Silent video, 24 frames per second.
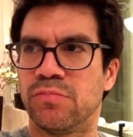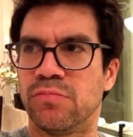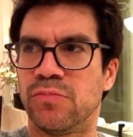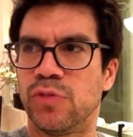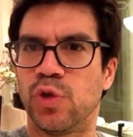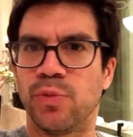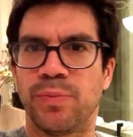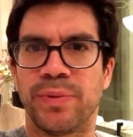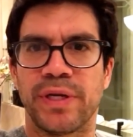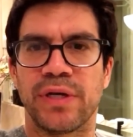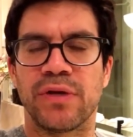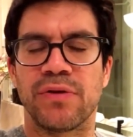
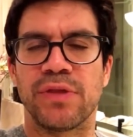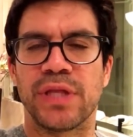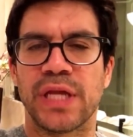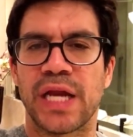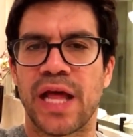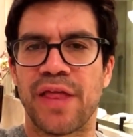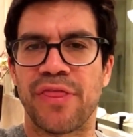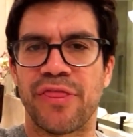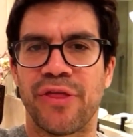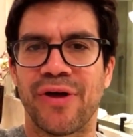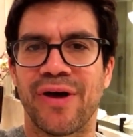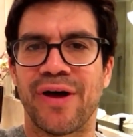you're better than
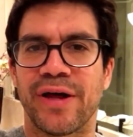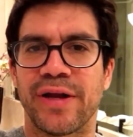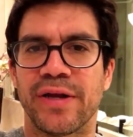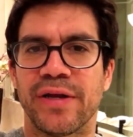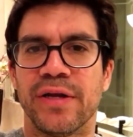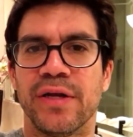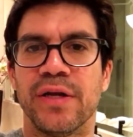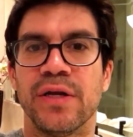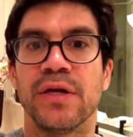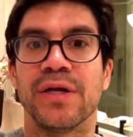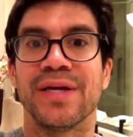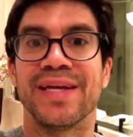I thought.
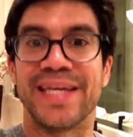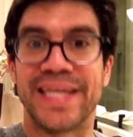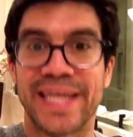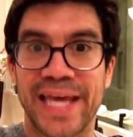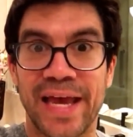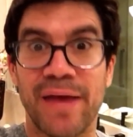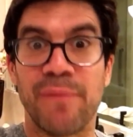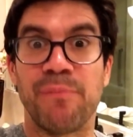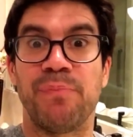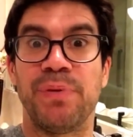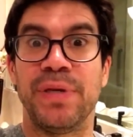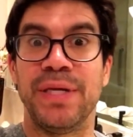
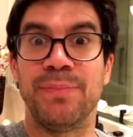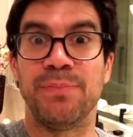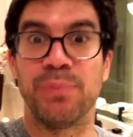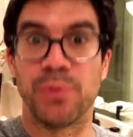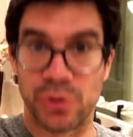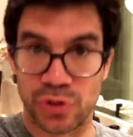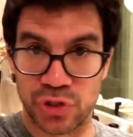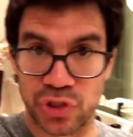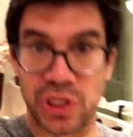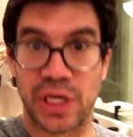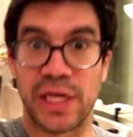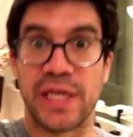Get people
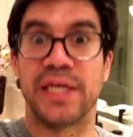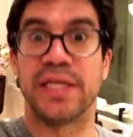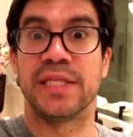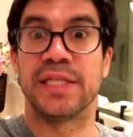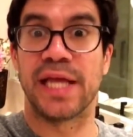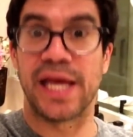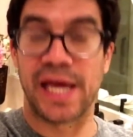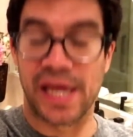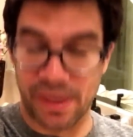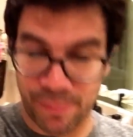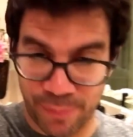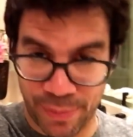saying
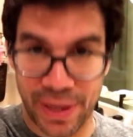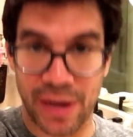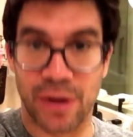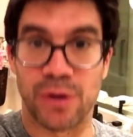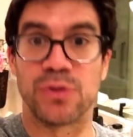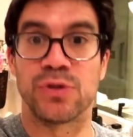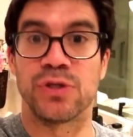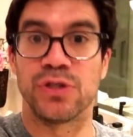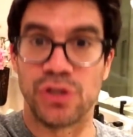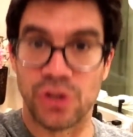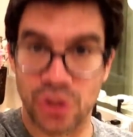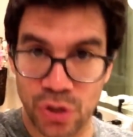that
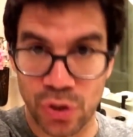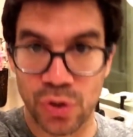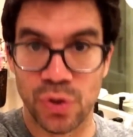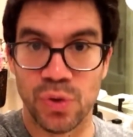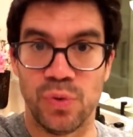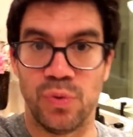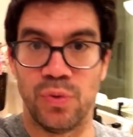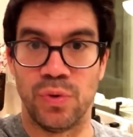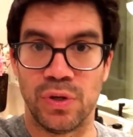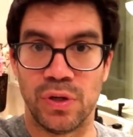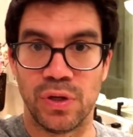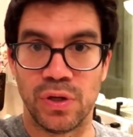about
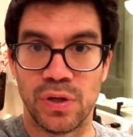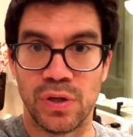you.